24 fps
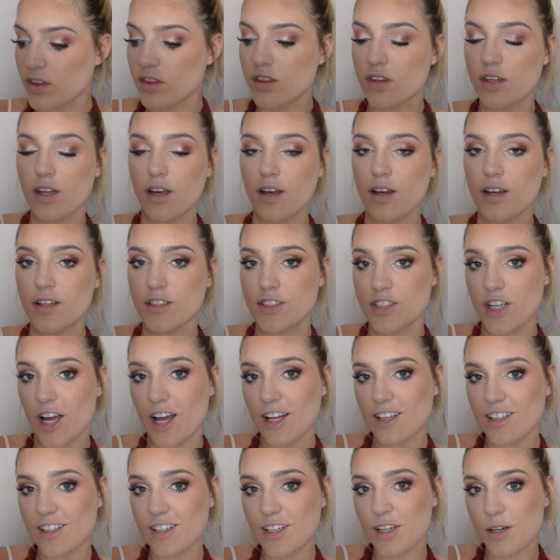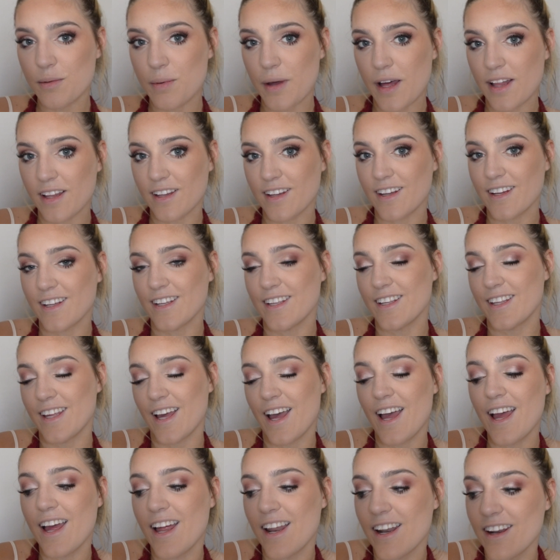the Jaclyn Hill palette
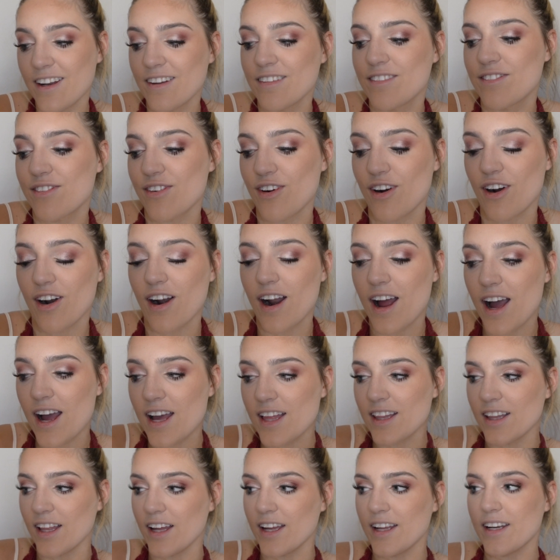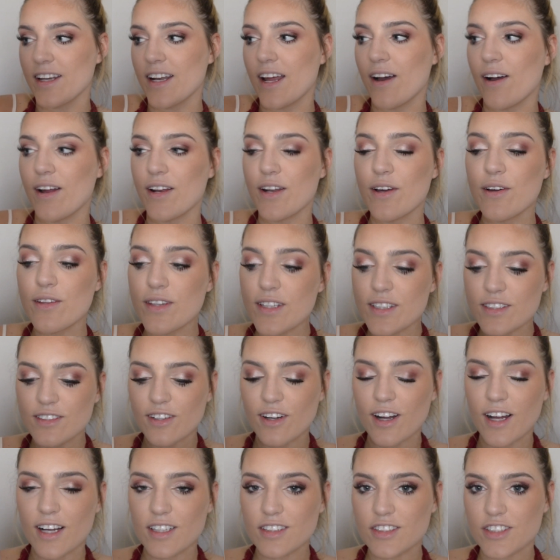again for our highlight. Now I know these are
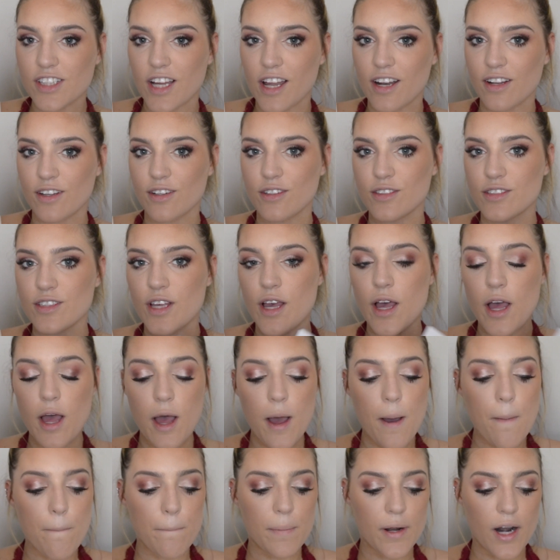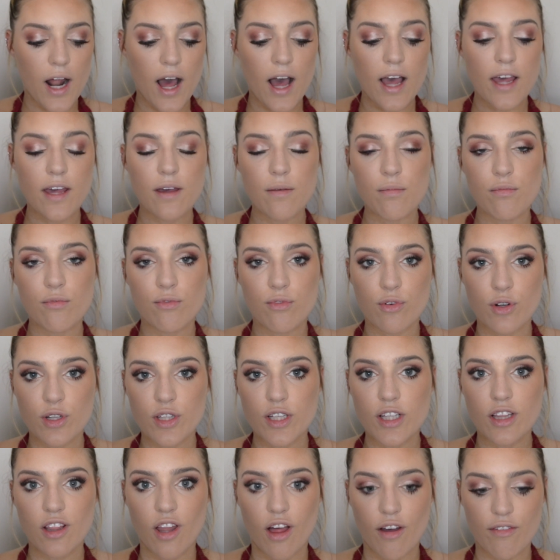eyeshadows, but I am
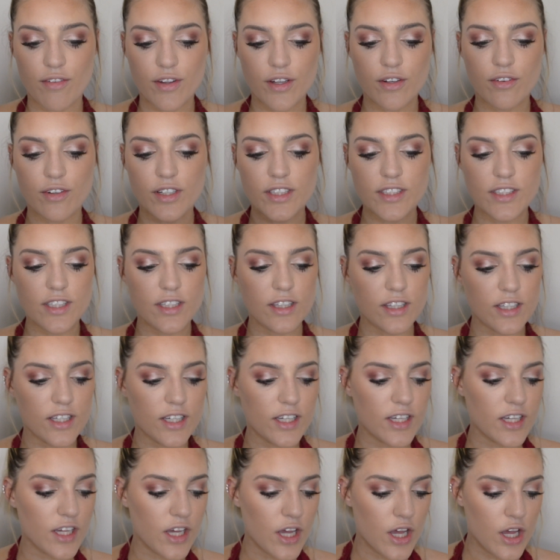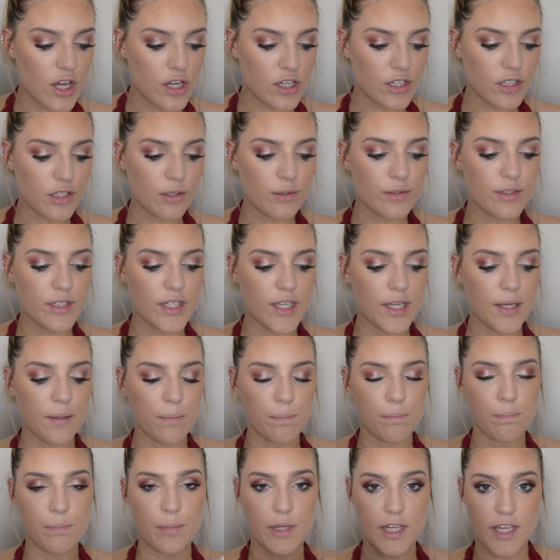really loving recently using
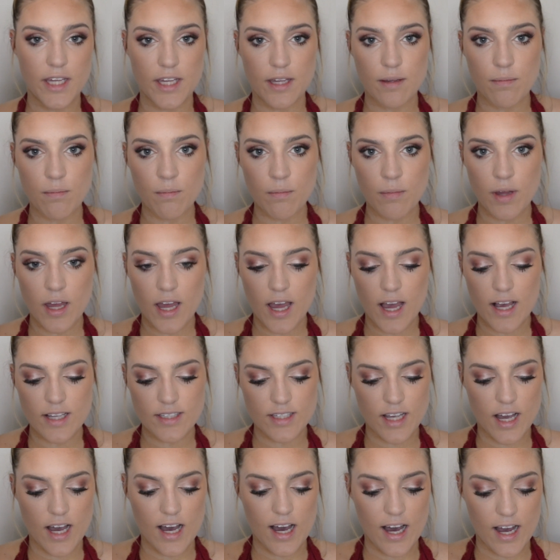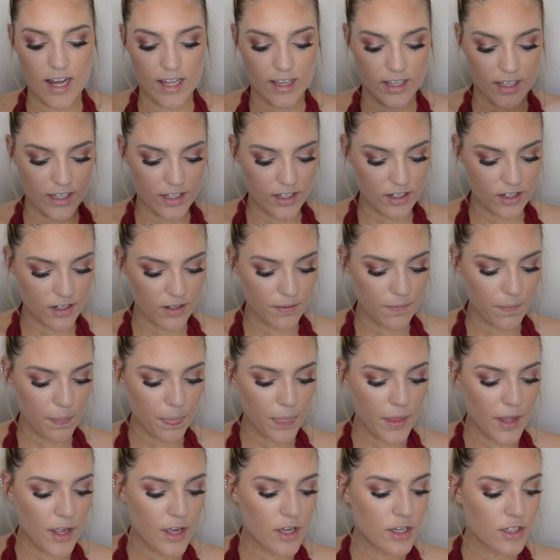Beam as a highlighter.
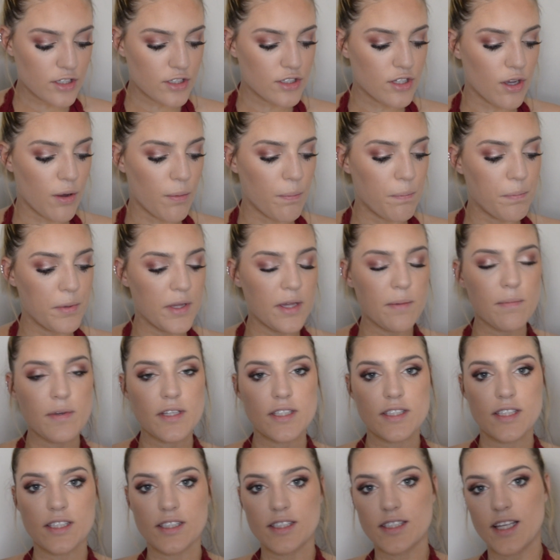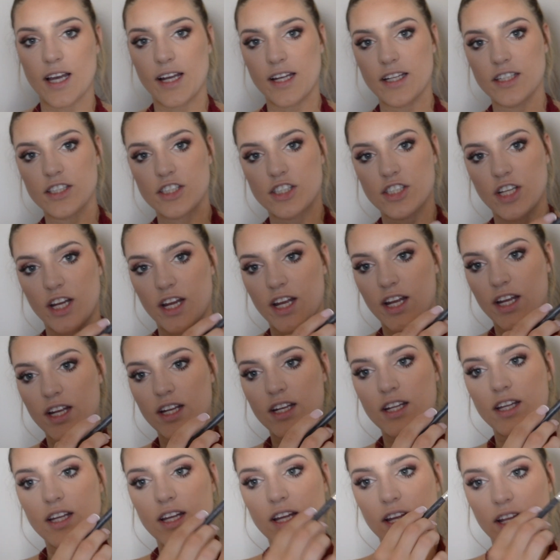So Beam is the second
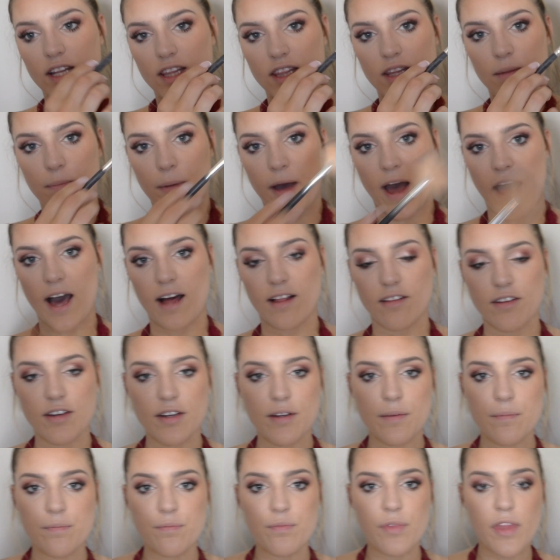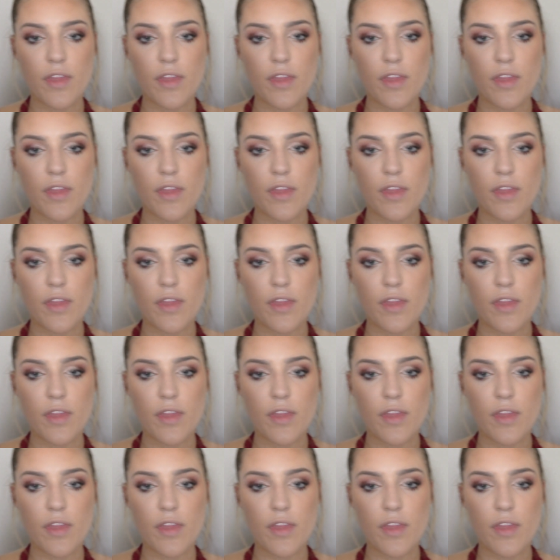shade in the palette,